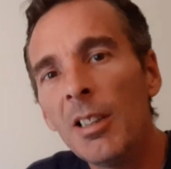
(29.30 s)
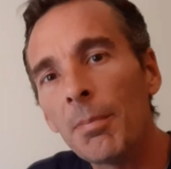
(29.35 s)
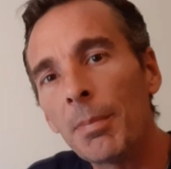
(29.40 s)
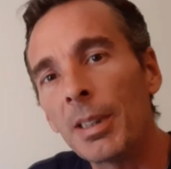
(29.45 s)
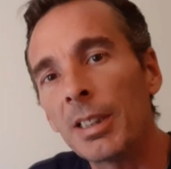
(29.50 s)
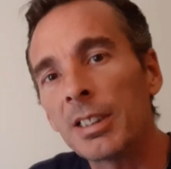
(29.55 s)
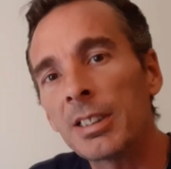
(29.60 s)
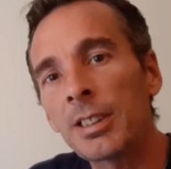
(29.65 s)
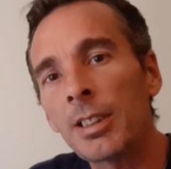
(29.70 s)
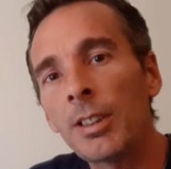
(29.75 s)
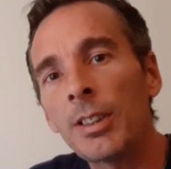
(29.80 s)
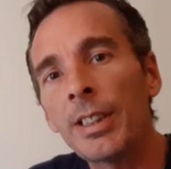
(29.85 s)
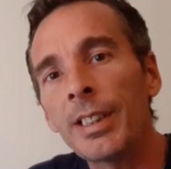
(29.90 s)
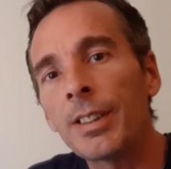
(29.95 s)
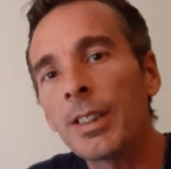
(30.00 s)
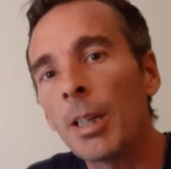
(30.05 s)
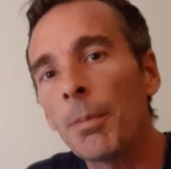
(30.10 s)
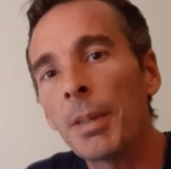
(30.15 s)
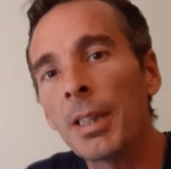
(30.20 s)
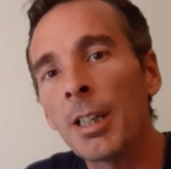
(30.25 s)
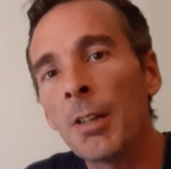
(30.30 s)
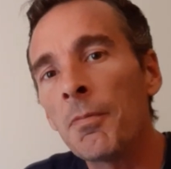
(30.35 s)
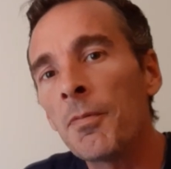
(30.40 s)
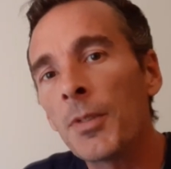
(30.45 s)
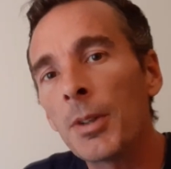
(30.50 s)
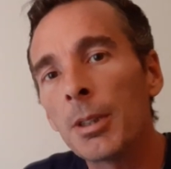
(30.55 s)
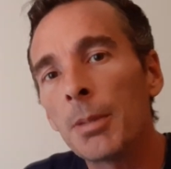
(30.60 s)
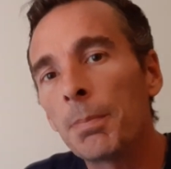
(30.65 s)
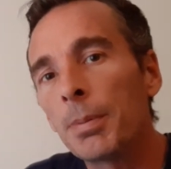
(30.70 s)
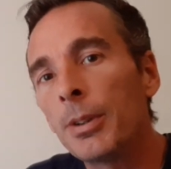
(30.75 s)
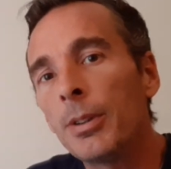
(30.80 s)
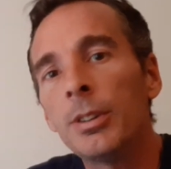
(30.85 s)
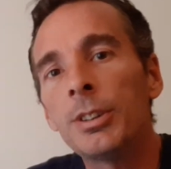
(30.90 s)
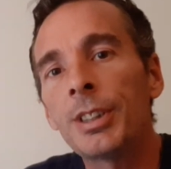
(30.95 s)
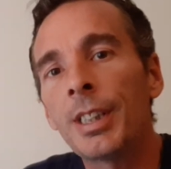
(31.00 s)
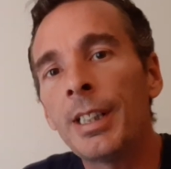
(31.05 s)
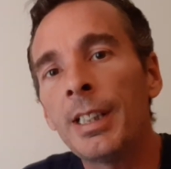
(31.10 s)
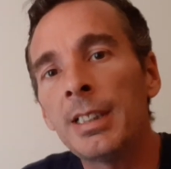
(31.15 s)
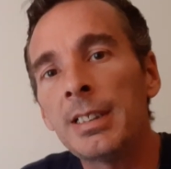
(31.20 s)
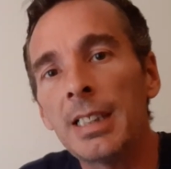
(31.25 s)
But it's certainly coming up for the Blue
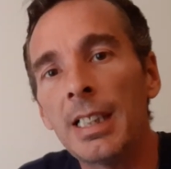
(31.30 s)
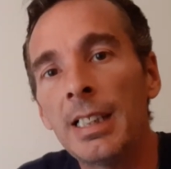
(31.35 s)
Jays,